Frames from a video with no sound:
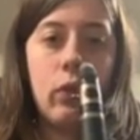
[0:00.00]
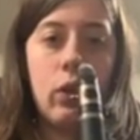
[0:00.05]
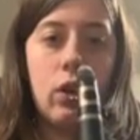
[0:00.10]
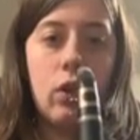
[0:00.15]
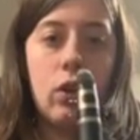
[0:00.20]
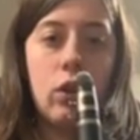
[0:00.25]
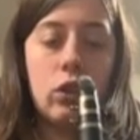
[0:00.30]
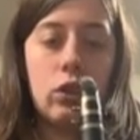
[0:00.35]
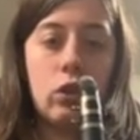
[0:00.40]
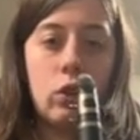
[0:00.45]

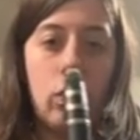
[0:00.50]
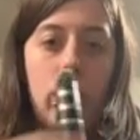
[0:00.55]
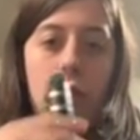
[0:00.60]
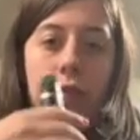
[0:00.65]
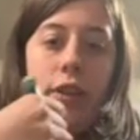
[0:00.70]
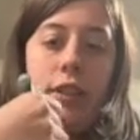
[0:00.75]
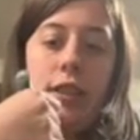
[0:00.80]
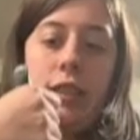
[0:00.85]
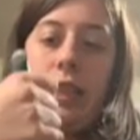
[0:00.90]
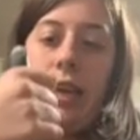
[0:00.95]
So if
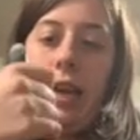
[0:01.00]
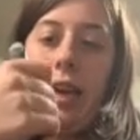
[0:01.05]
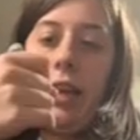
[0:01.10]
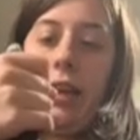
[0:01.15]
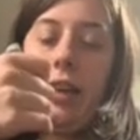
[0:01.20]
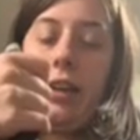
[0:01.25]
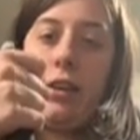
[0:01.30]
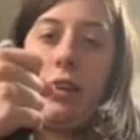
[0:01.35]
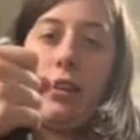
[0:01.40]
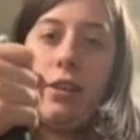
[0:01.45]
it's
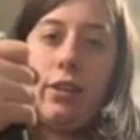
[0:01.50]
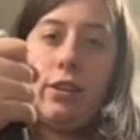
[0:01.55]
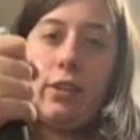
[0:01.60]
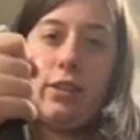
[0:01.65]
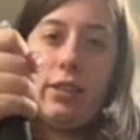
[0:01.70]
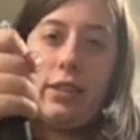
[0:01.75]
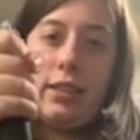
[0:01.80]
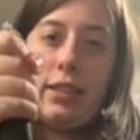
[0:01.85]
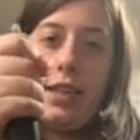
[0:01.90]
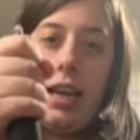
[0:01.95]
like
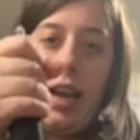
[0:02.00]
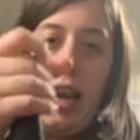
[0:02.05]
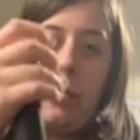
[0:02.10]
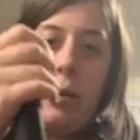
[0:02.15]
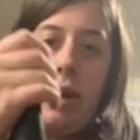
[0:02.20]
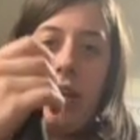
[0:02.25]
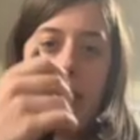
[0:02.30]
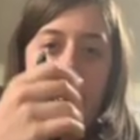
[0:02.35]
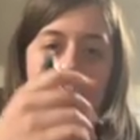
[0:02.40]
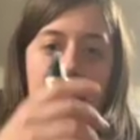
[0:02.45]

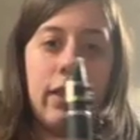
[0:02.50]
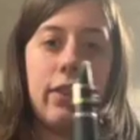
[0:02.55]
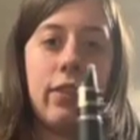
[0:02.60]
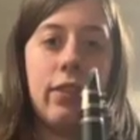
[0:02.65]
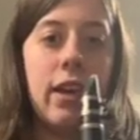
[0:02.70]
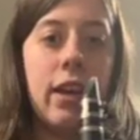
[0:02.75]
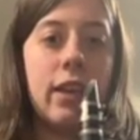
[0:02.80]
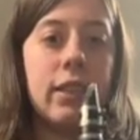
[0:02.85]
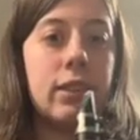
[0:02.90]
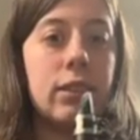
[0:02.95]
sideways like
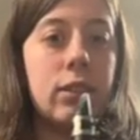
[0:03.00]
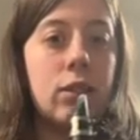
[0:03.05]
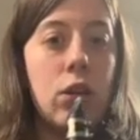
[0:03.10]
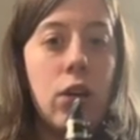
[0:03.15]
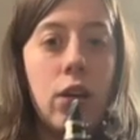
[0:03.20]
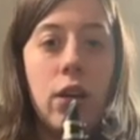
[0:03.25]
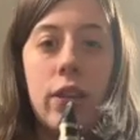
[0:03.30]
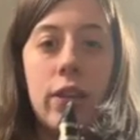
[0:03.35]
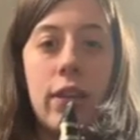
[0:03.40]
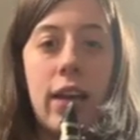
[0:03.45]
this,
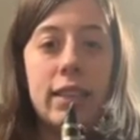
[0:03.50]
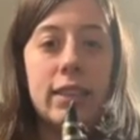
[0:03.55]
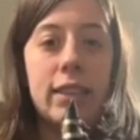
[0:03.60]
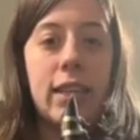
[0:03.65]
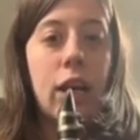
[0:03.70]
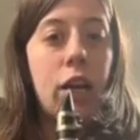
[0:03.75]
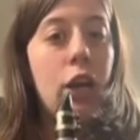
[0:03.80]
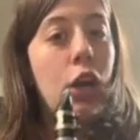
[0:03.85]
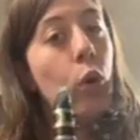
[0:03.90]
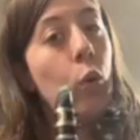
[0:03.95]
that's
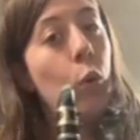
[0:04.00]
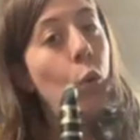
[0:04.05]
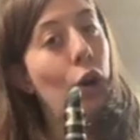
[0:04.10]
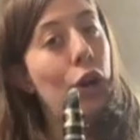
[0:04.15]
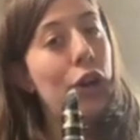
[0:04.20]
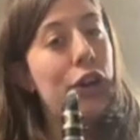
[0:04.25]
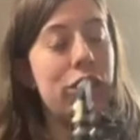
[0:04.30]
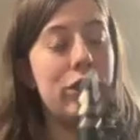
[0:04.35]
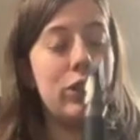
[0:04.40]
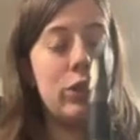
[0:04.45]
not going to
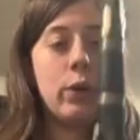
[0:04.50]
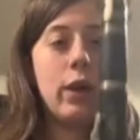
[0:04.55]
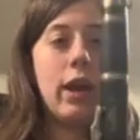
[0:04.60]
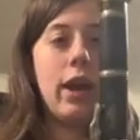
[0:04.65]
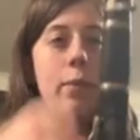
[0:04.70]
work because you can't